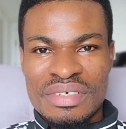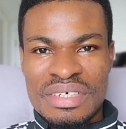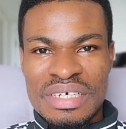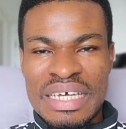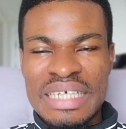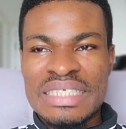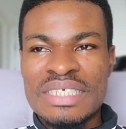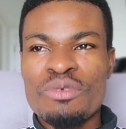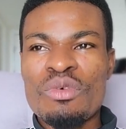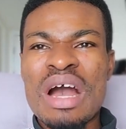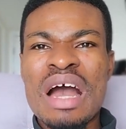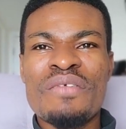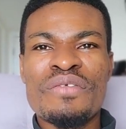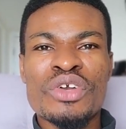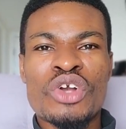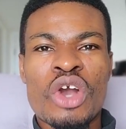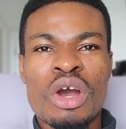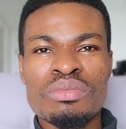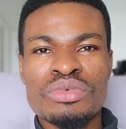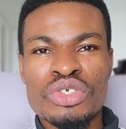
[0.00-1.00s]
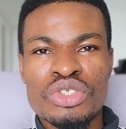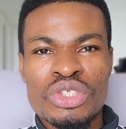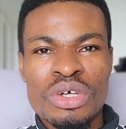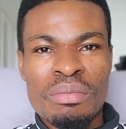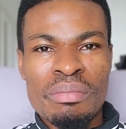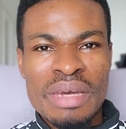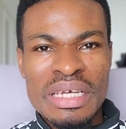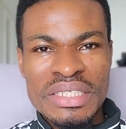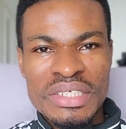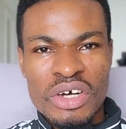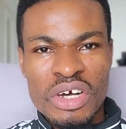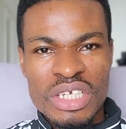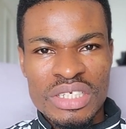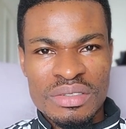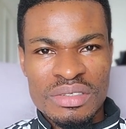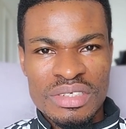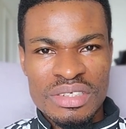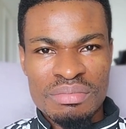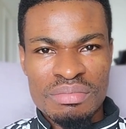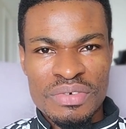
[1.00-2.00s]
and say, Why have you come to torment
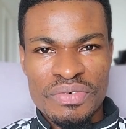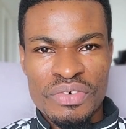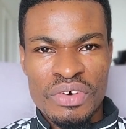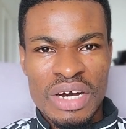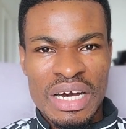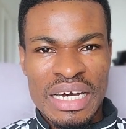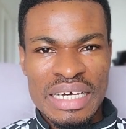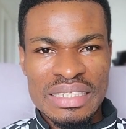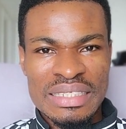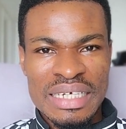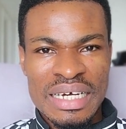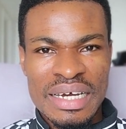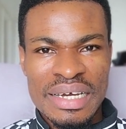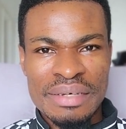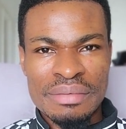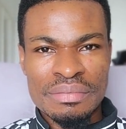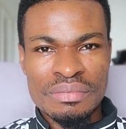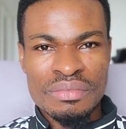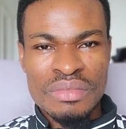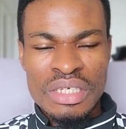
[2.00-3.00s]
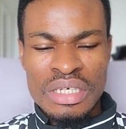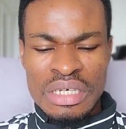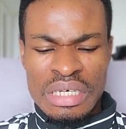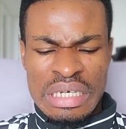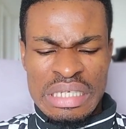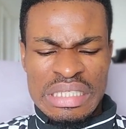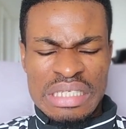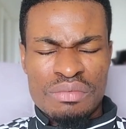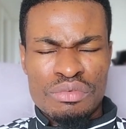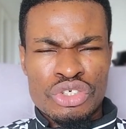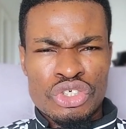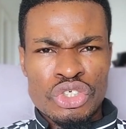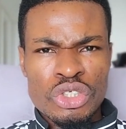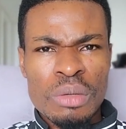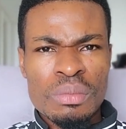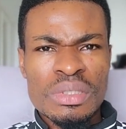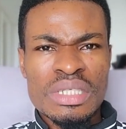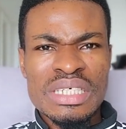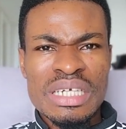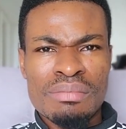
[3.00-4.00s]
us before our time? There is
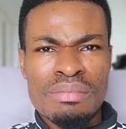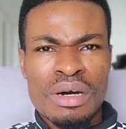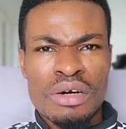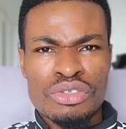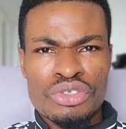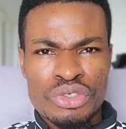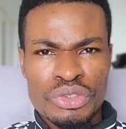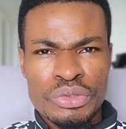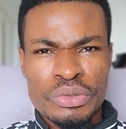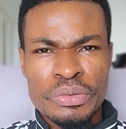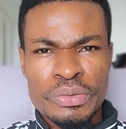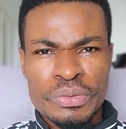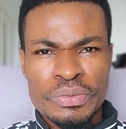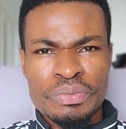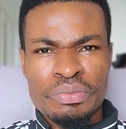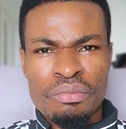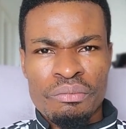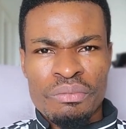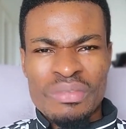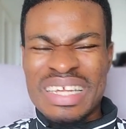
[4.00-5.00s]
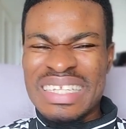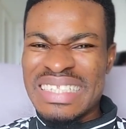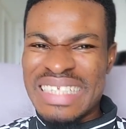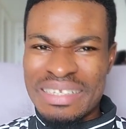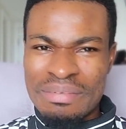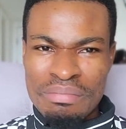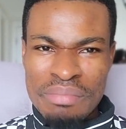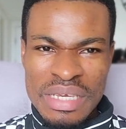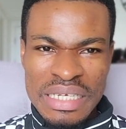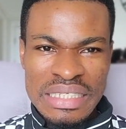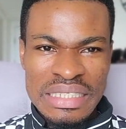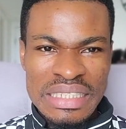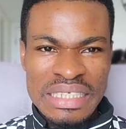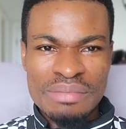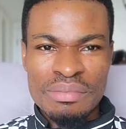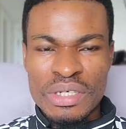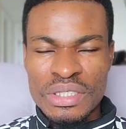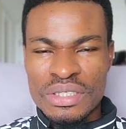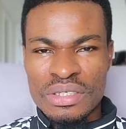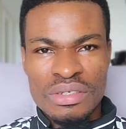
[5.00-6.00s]
something about you that makes
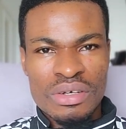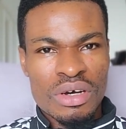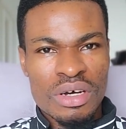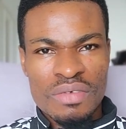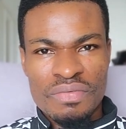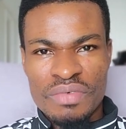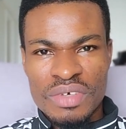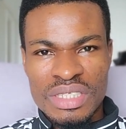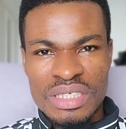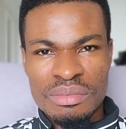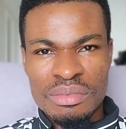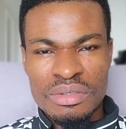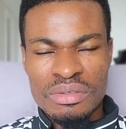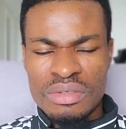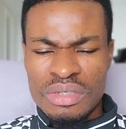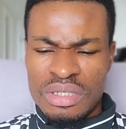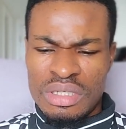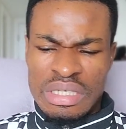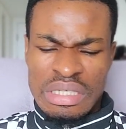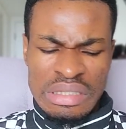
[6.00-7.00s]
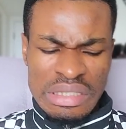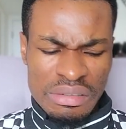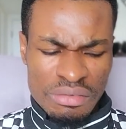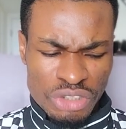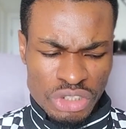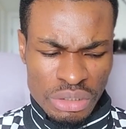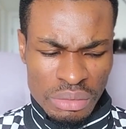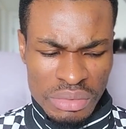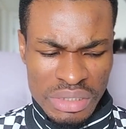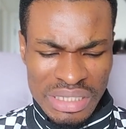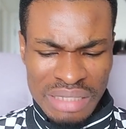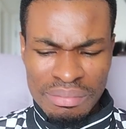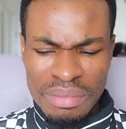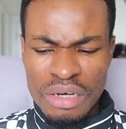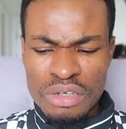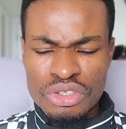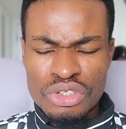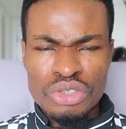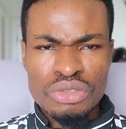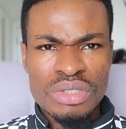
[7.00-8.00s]
demons uncomfortable. There's something
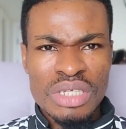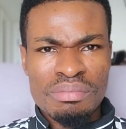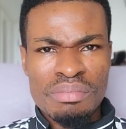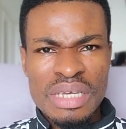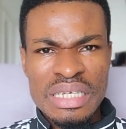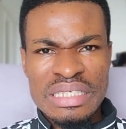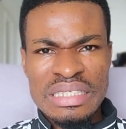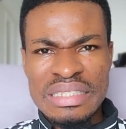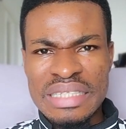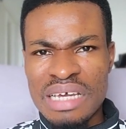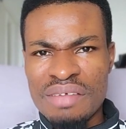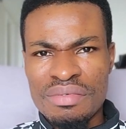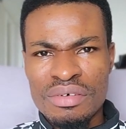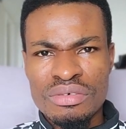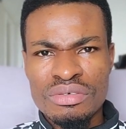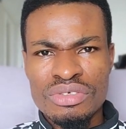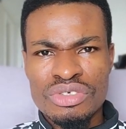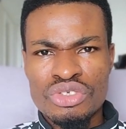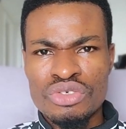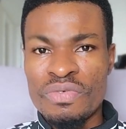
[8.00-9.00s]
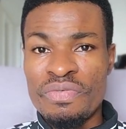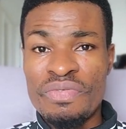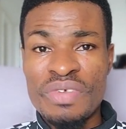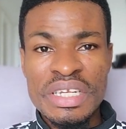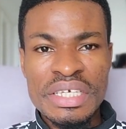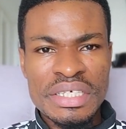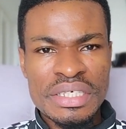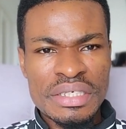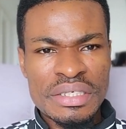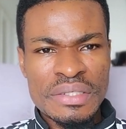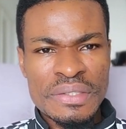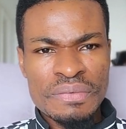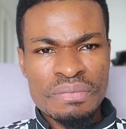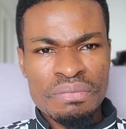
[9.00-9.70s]
about you that makes devils to flee.